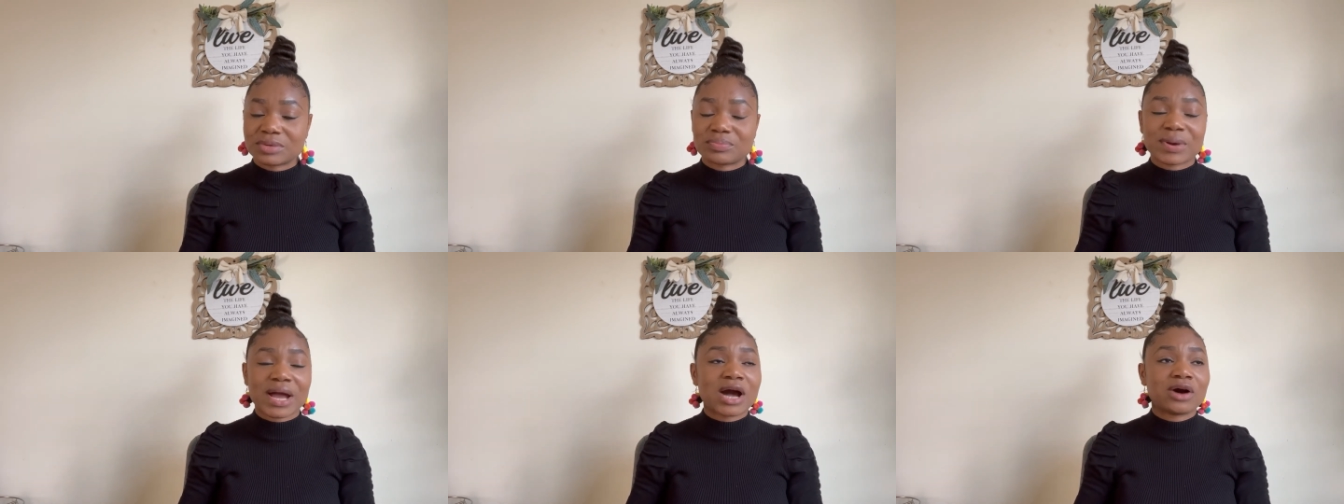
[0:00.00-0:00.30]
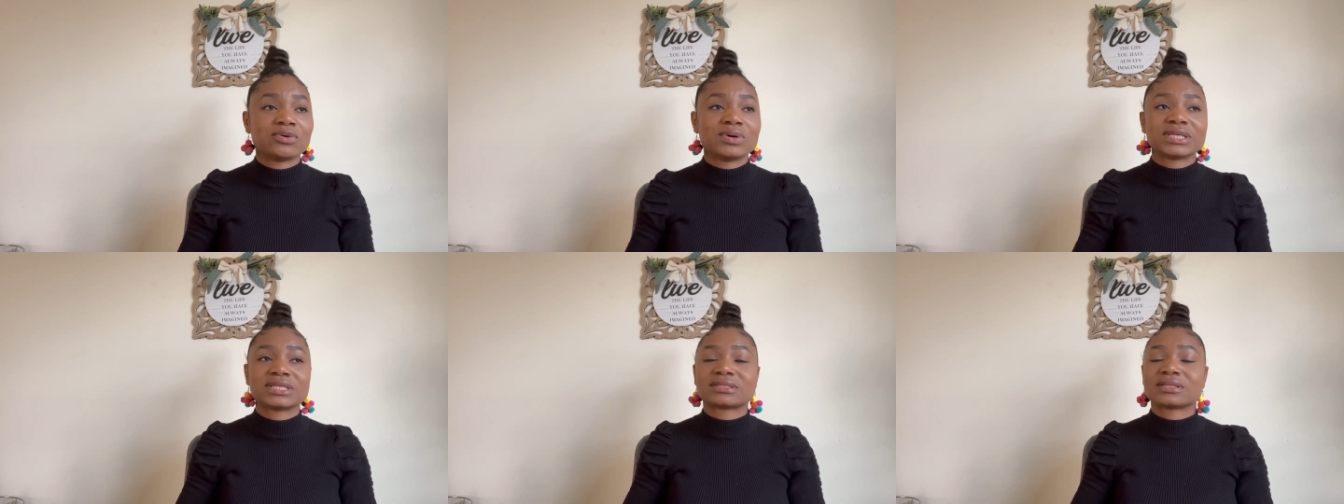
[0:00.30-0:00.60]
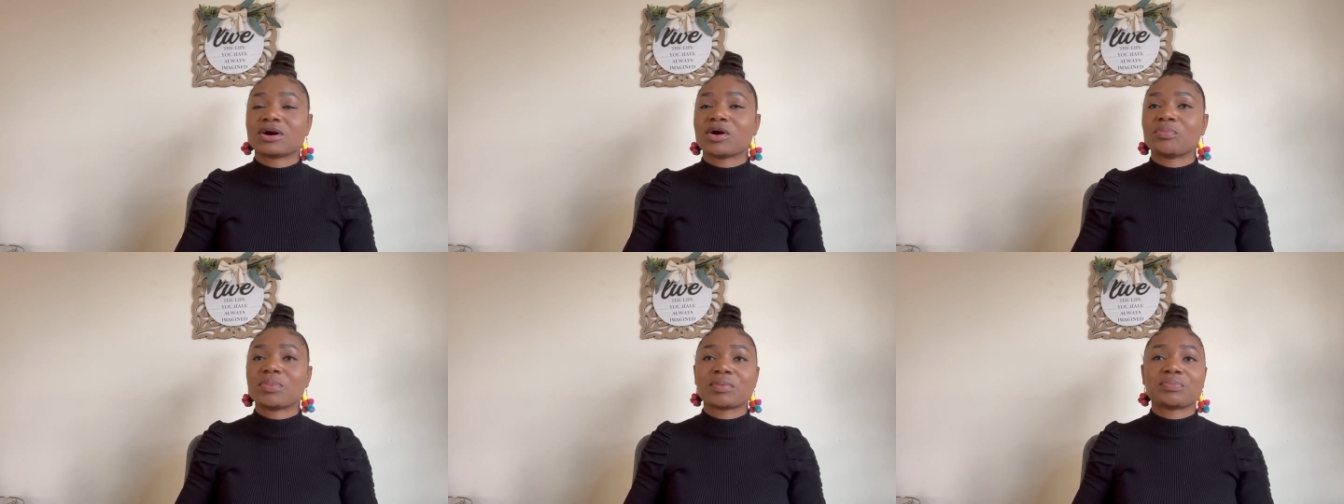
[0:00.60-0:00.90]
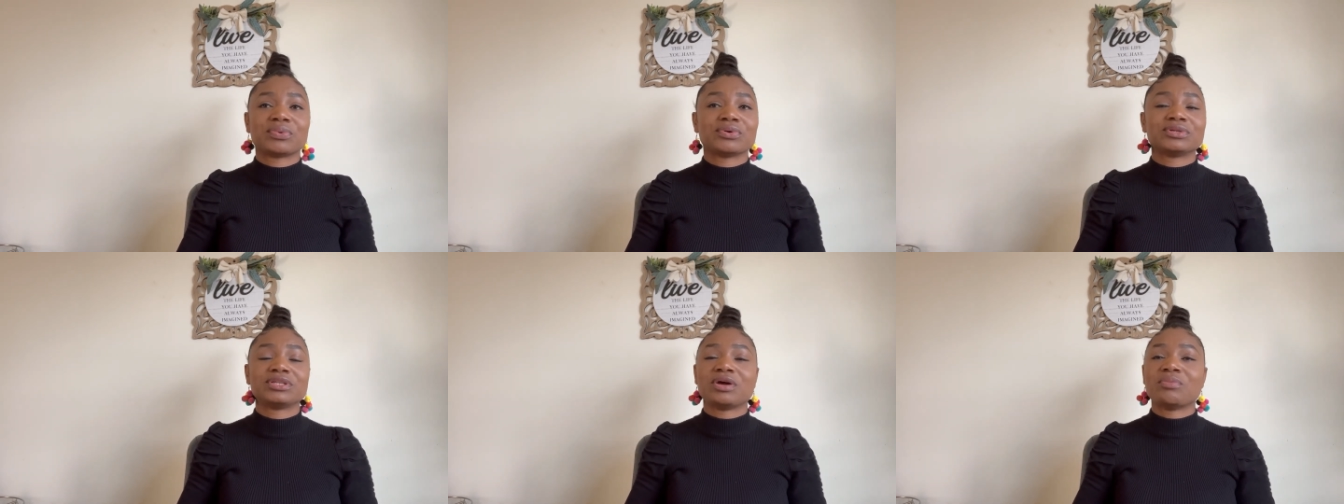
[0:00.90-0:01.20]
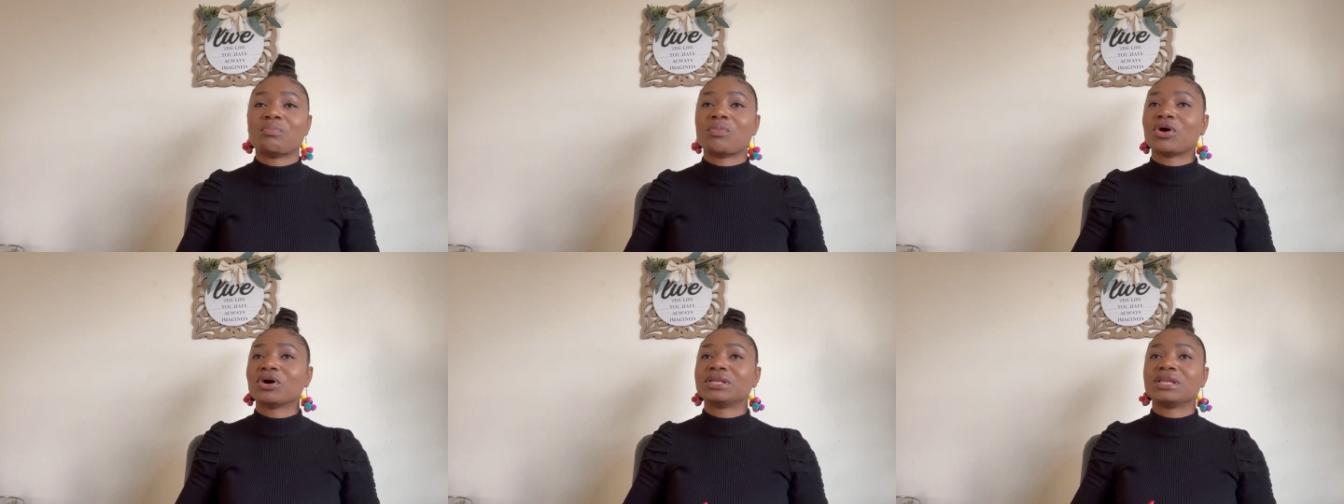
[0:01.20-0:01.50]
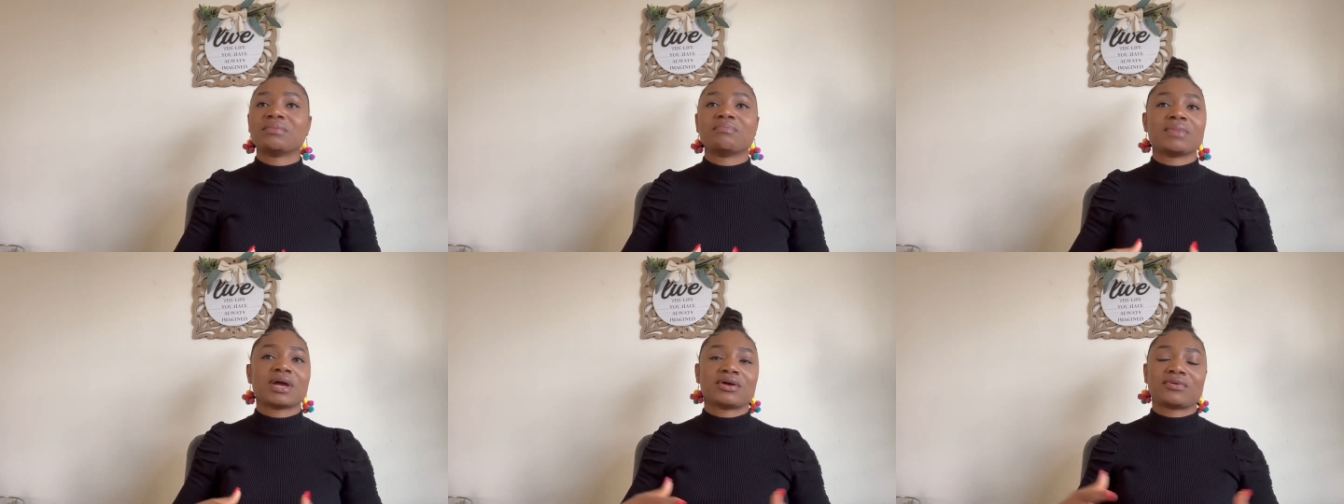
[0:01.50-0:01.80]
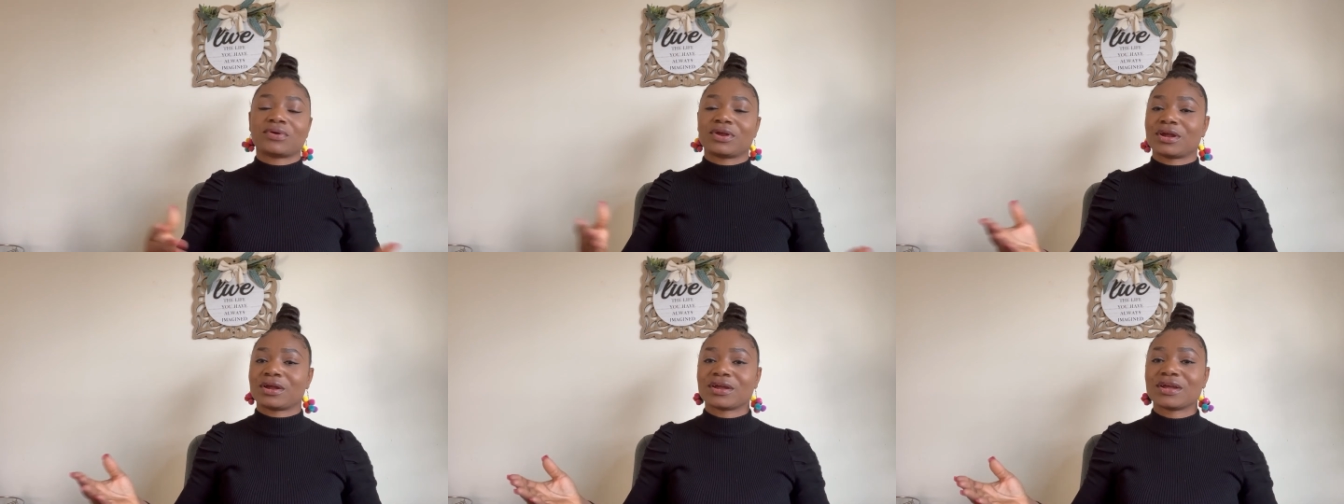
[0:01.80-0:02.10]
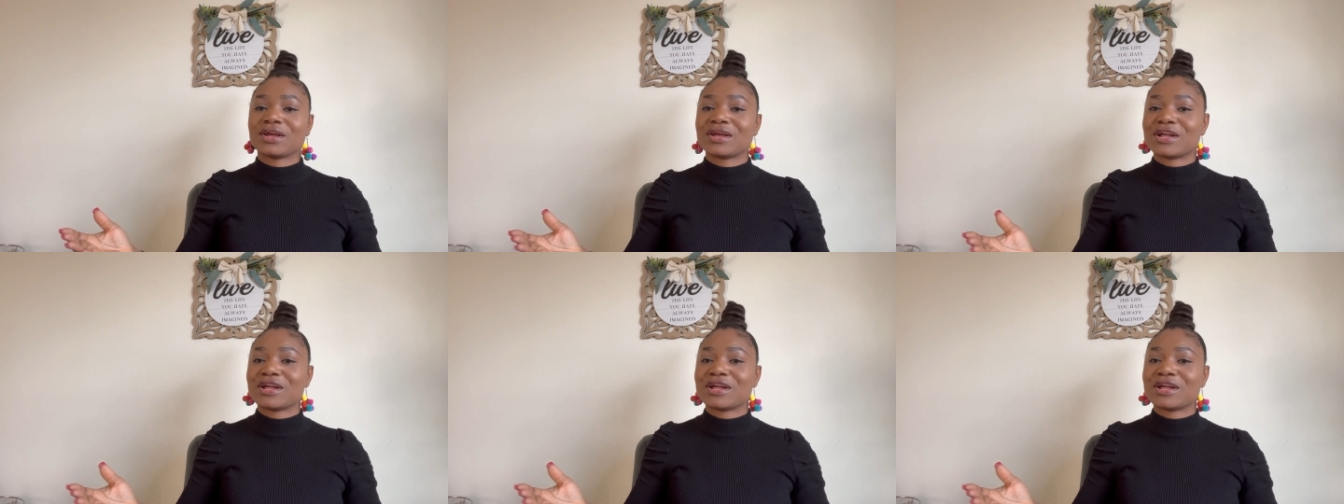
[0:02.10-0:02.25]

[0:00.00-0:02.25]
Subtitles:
I always tell people the more the merrier.